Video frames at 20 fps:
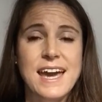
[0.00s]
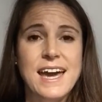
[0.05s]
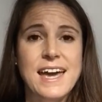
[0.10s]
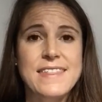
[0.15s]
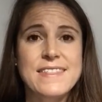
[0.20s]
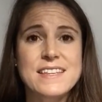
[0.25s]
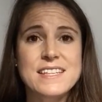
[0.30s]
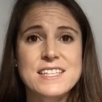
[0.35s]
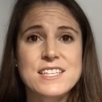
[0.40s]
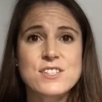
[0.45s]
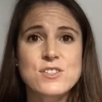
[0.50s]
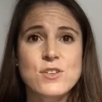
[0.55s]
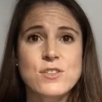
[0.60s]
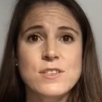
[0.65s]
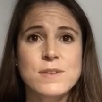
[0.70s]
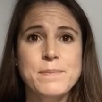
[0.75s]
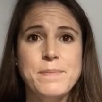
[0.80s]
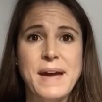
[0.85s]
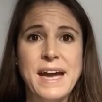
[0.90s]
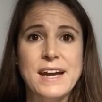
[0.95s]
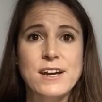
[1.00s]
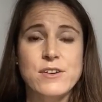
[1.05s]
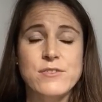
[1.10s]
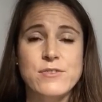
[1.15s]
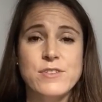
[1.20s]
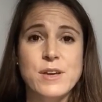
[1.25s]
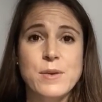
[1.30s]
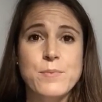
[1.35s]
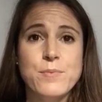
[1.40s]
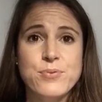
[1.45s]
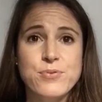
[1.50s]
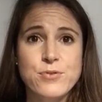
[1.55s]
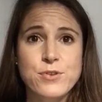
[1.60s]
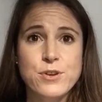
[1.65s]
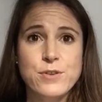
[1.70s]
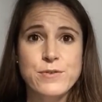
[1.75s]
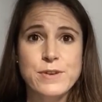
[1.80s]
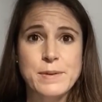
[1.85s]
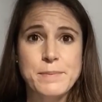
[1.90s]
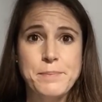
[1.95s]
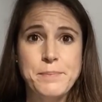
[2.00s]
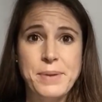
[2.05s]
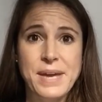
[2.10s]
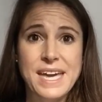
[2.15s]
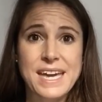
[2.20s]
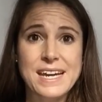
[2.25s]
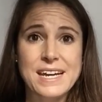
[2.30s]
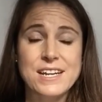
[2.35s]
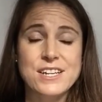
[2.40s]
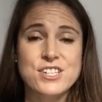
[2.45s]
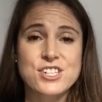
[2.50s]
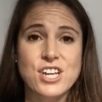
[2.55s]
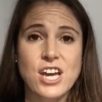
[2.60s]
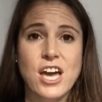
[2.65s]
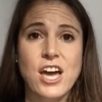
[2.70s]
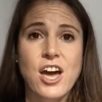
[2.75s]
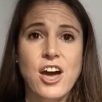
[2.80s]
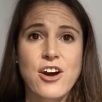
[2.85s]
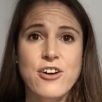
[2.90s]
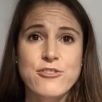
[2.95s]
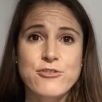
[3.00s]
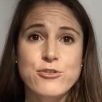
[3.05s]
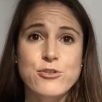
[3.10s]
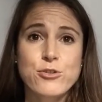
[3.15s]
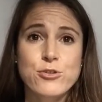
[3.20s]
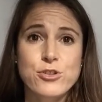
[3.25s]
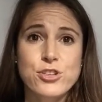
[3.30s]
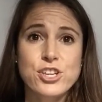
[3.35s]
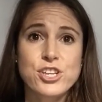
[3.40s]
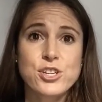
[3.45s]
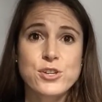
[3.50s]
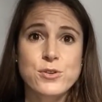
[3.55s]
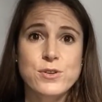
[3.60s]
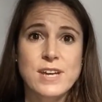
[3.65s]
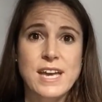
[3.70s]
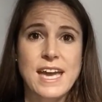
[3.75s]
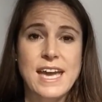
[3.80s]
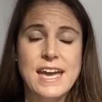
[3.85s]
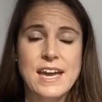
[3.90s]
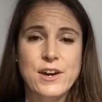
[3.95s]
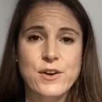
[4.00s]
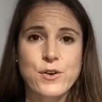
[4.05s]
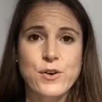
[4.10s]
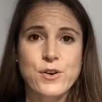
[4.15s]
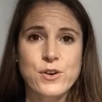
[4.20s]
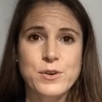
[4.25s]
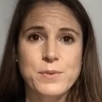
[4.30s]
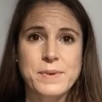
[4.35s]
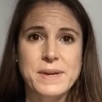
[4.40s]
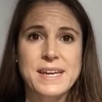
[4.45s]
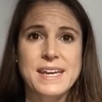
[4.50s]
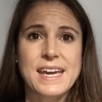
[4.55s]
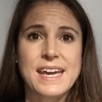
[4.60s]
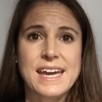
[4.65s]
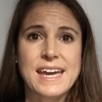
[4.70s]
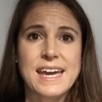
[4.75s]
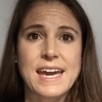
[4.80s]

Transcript: and this is on the back of the improving picture for the UK economy